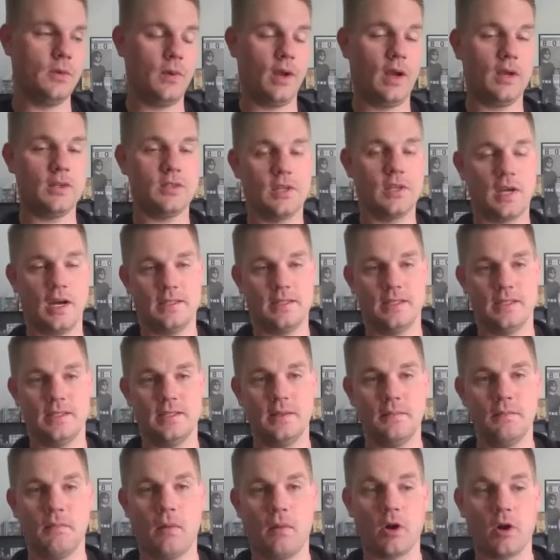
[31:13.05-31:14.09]
we also got to
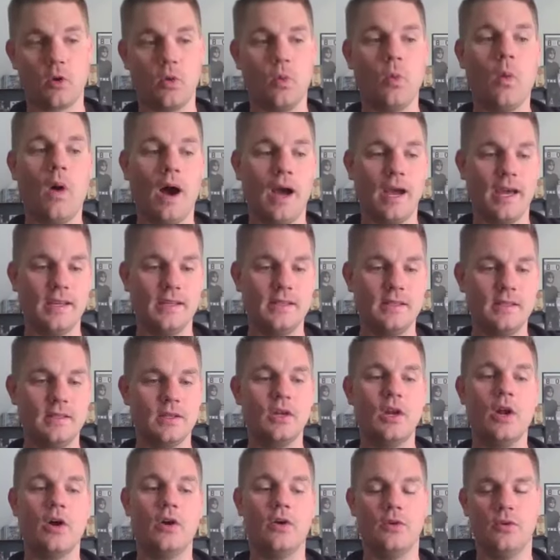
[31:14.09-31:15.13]
see mark weiss
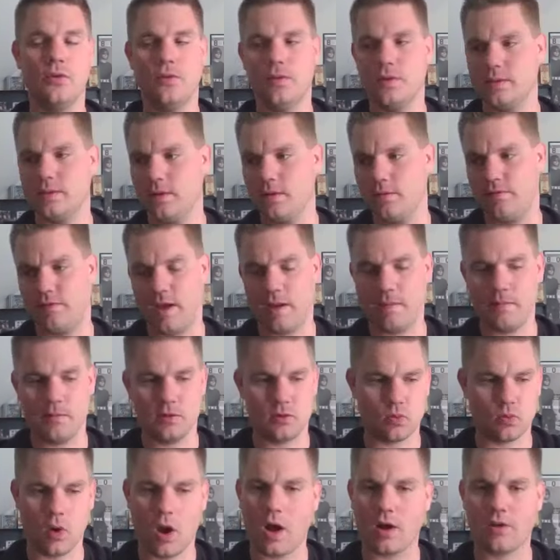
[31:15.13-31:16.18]
you know who is a
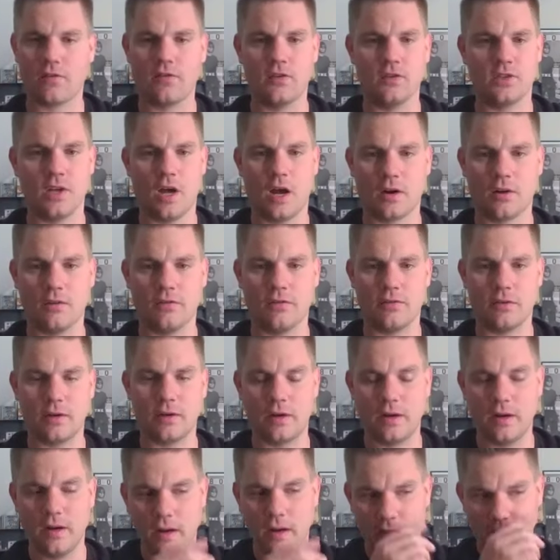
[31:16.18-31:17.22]
famous rock
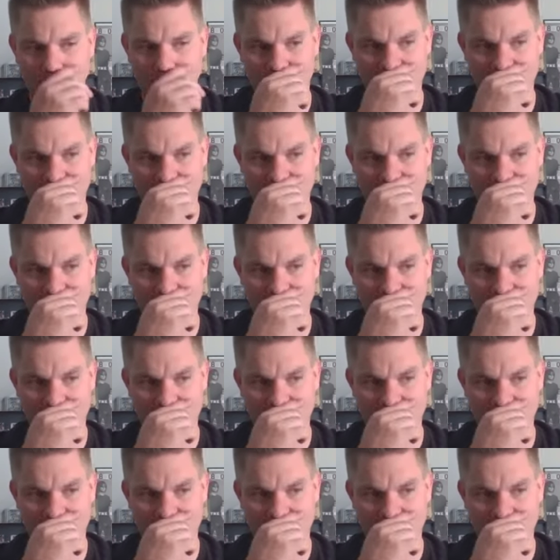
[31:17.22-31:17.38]
photographer